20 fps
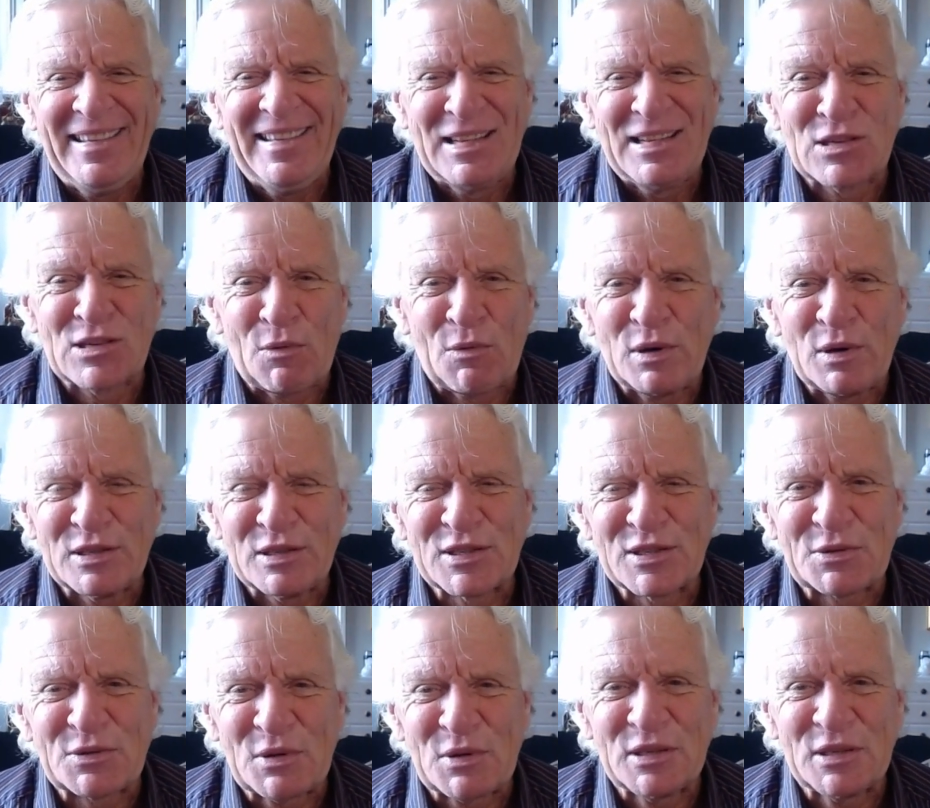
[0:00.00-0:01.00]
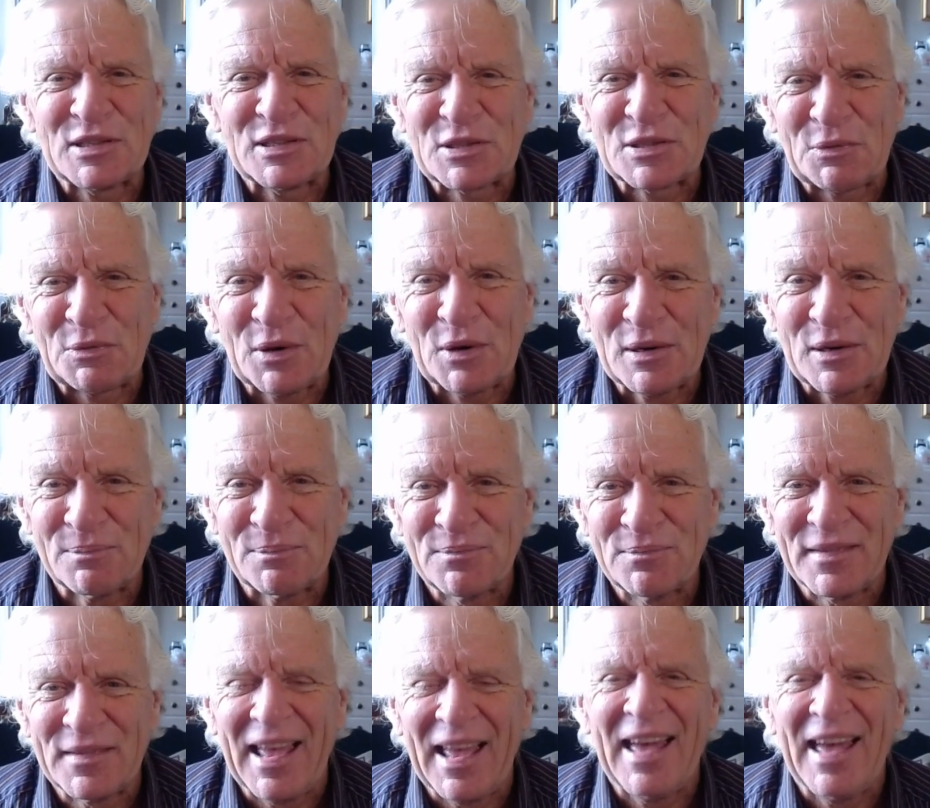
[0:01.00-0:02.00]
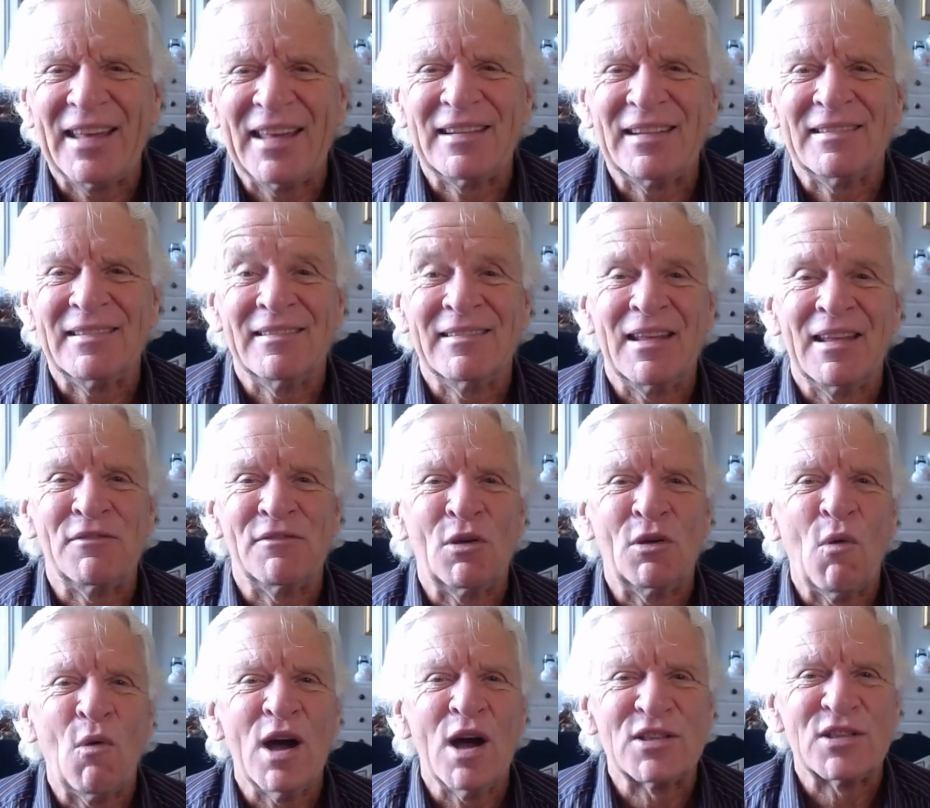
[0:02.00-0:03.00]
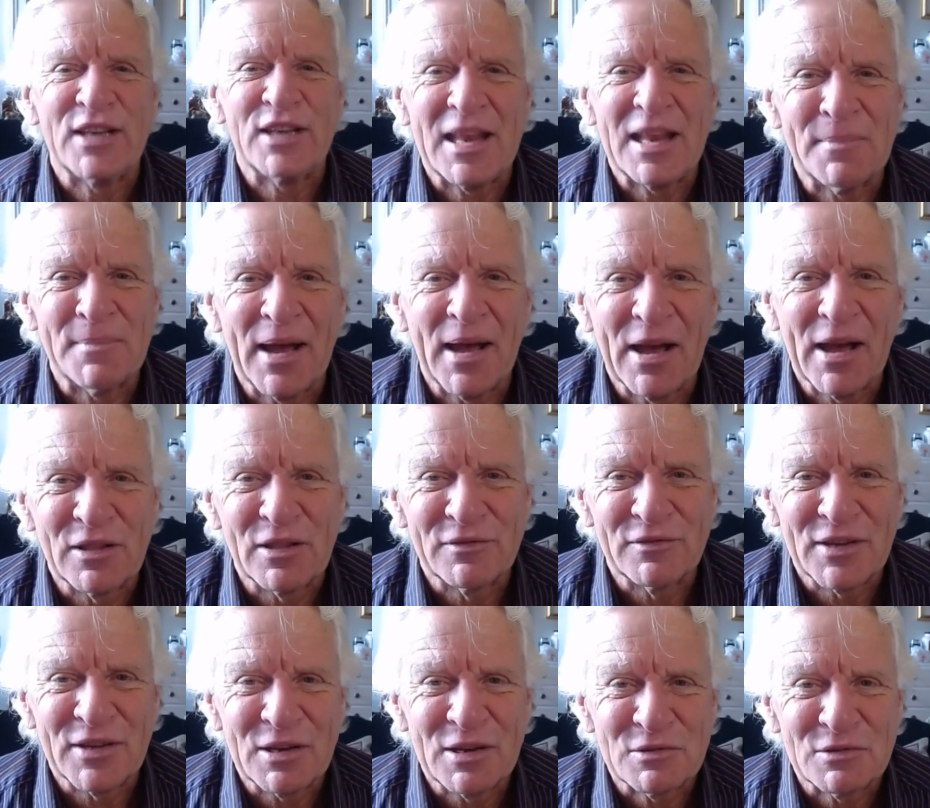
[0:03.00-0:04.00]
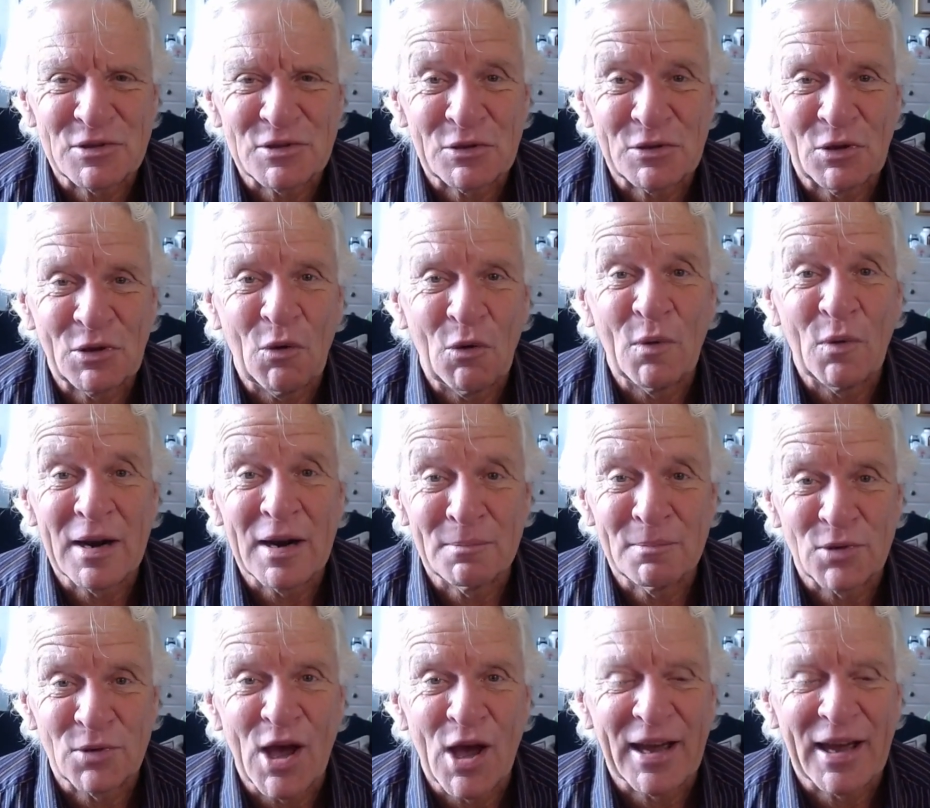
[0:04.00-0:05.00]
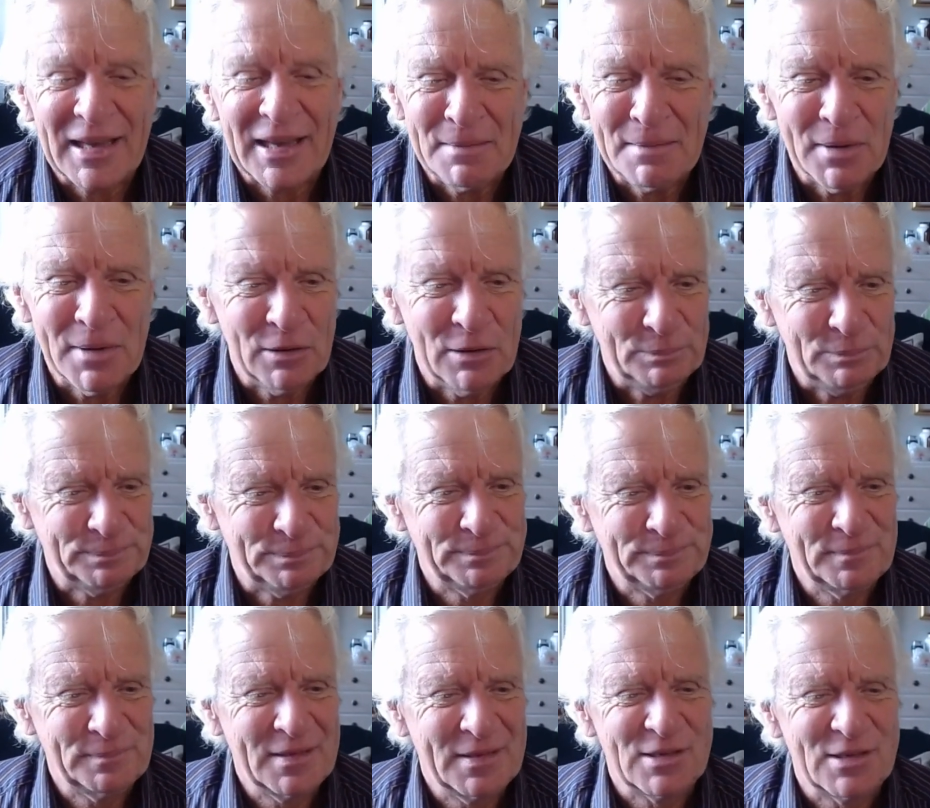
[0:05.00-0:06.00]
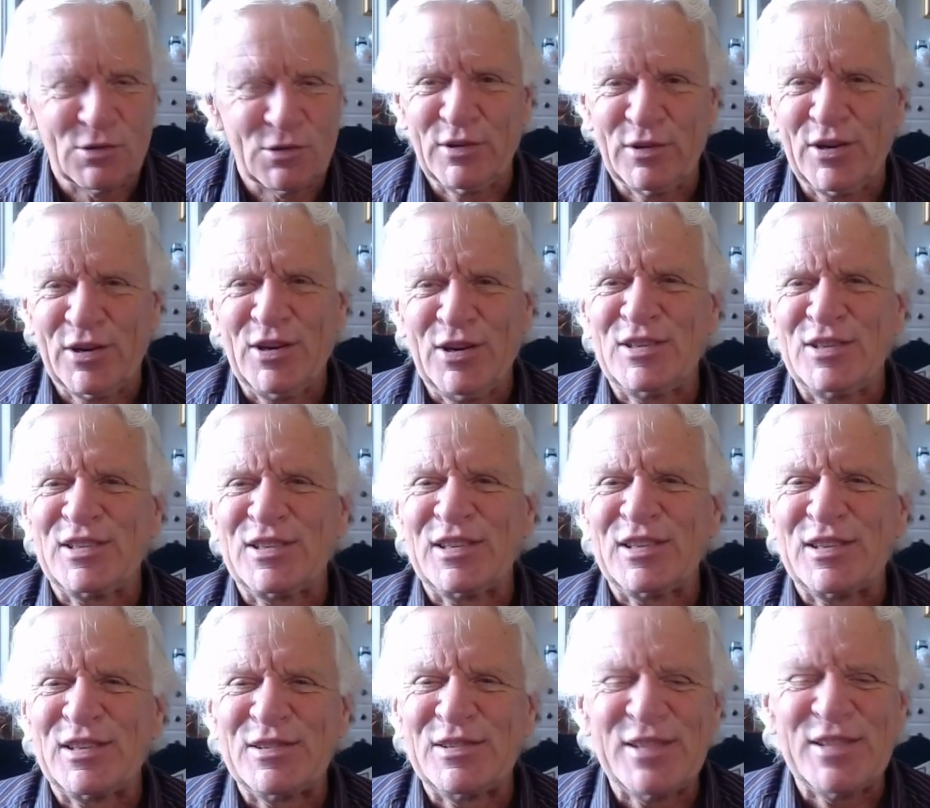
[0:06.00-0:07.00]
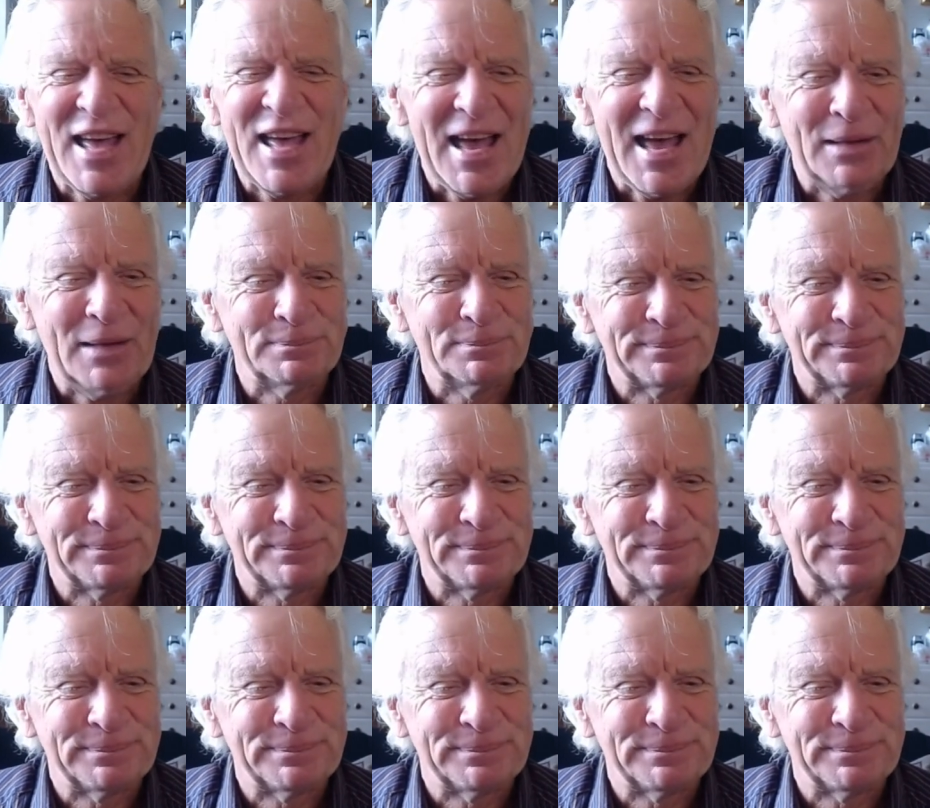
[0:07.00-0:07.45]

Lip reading: Squirt, squirt, squirt. And if you watch any of my other videos, you'll know what I'm talking about. So I encourage you to do that.